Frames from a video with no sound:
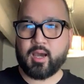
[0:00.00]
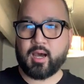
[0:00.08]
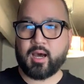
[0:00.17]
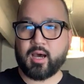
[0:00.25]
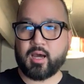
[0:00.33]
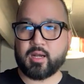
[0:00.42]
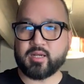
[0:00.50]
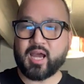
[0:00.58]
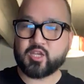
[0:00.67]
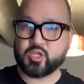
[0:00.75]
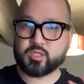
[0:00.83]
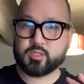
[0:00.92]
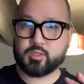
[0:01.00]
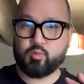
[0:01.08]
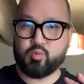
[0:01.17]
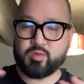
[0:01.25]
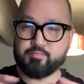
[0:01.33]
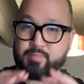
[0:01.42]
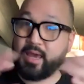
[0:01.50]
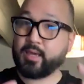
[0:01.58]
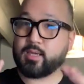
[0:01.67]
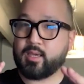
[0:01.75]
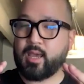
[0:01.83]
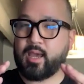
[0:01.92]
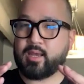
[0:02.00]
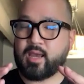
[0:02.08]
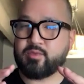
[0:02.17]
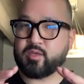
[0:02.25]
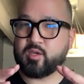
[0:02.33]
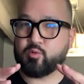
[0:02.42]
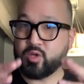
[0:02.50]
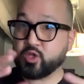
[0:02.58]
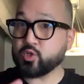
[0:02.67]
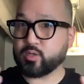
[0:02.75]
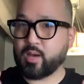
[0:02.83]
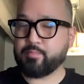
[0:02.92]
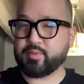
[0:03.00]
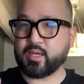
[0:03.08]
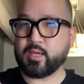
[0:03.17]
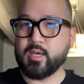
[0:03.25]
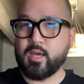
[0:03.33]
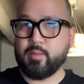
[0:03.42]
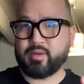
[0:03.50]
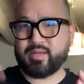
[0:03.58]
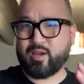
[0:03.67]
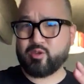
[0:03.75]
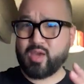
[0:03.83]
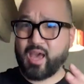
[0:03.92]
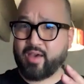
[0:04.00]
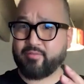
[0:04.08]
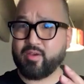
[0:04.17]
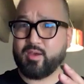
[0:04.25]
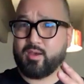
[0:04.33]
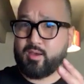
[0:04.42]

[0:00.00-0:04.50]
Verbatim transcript: Uh, not just with Mike and, and the original company, but now you have